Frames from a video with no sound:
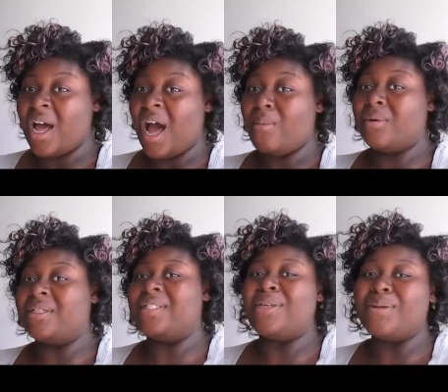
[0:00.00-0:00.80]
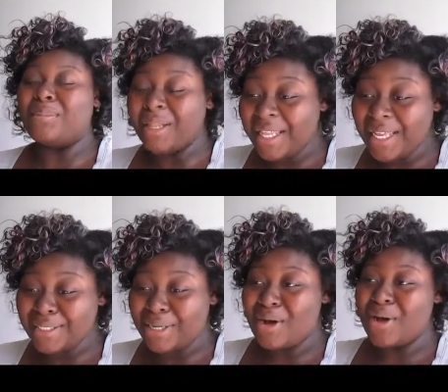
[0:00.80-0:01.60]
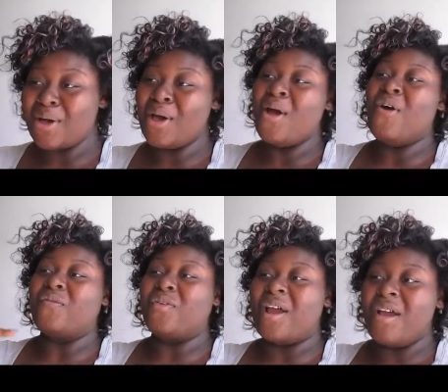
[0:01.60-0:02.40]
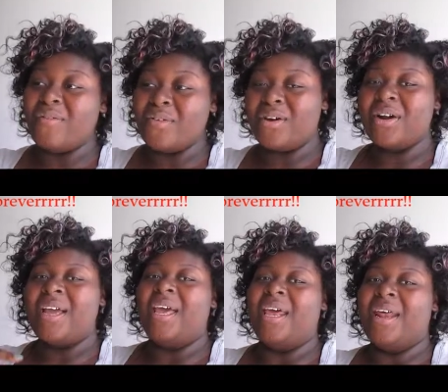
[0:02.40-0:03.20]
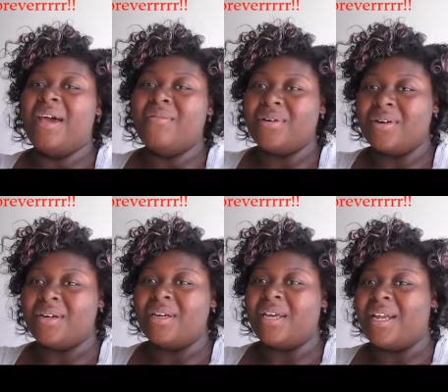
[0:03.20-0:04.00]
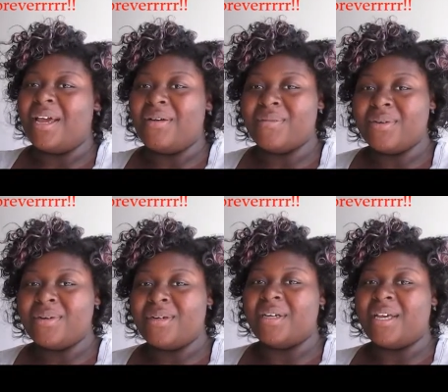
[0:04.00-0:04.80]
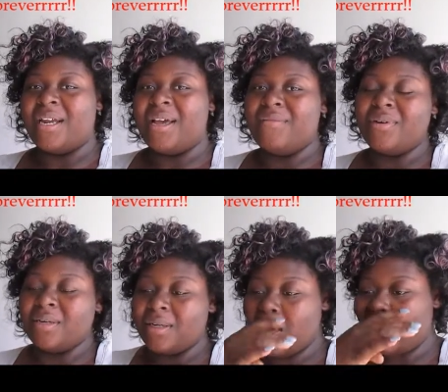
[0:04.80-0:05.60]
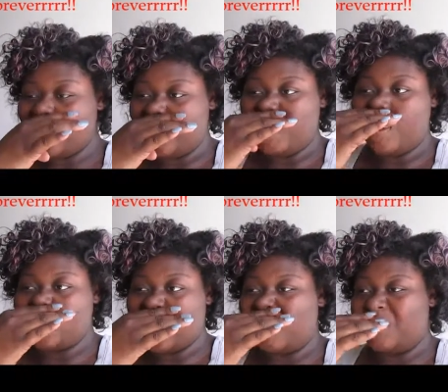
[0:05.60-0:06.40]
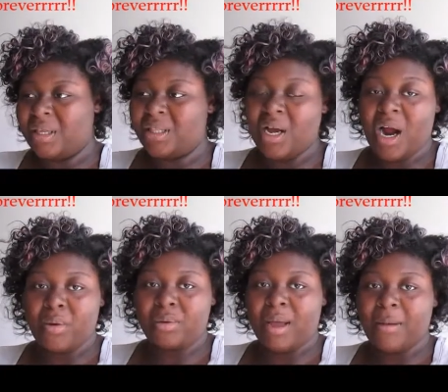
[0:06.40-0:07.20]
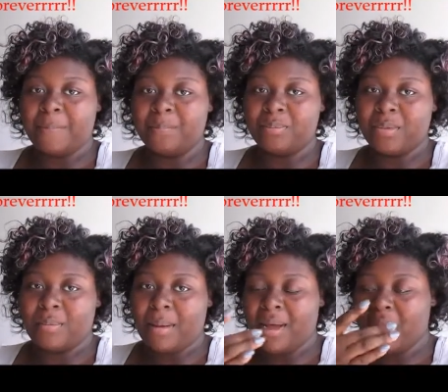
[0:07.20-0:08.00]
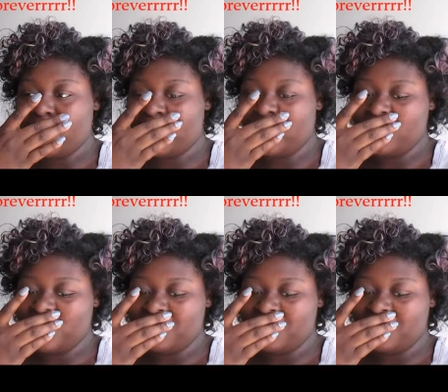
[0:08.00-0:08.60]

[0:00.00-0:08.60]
I will continue to play that song forever and ever and ever and ever. Like, sometimes when I'm in the car with my my mom or whatever,